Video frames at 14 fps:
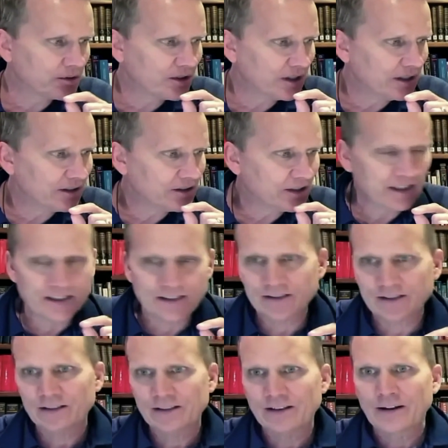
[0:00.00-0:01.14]
She she is
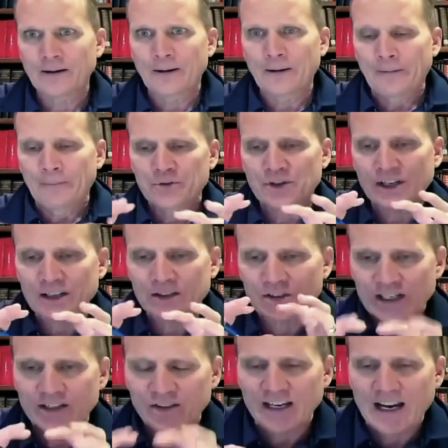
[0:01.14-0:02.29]
she she
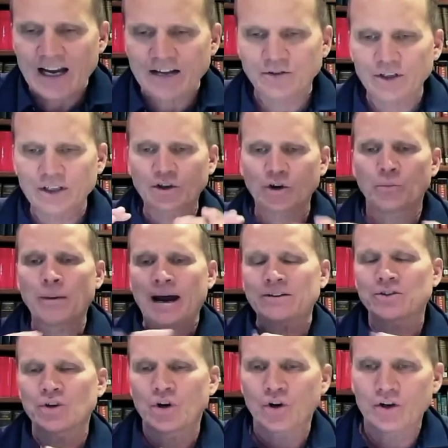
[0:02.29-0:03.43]
is the answer. Let's go back
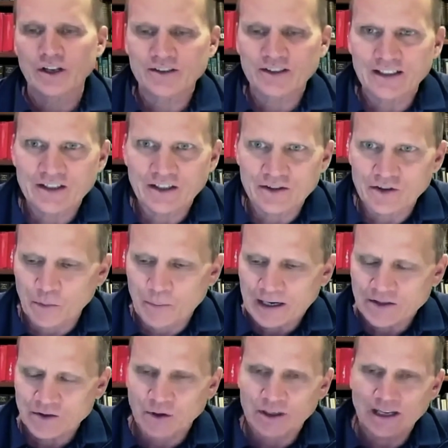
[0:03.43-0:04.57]
to her. Let's continue to go
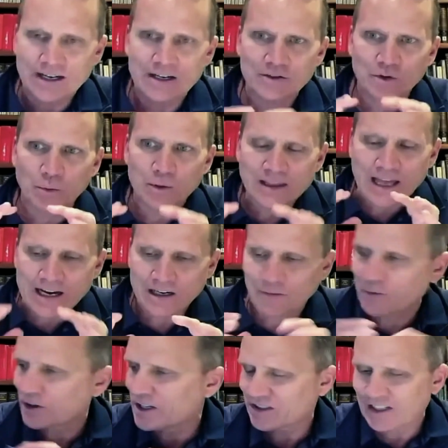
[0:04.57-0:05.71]
back to Our Lady. So we thank you
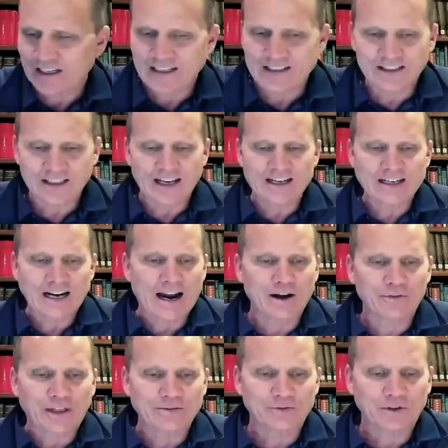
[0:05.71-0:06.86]
for listening in today, Kyle.
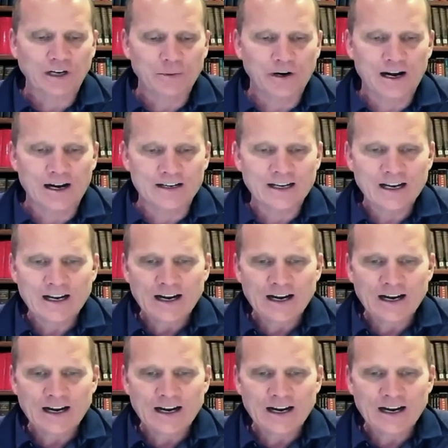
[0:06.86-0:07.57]
Thanks for coming on.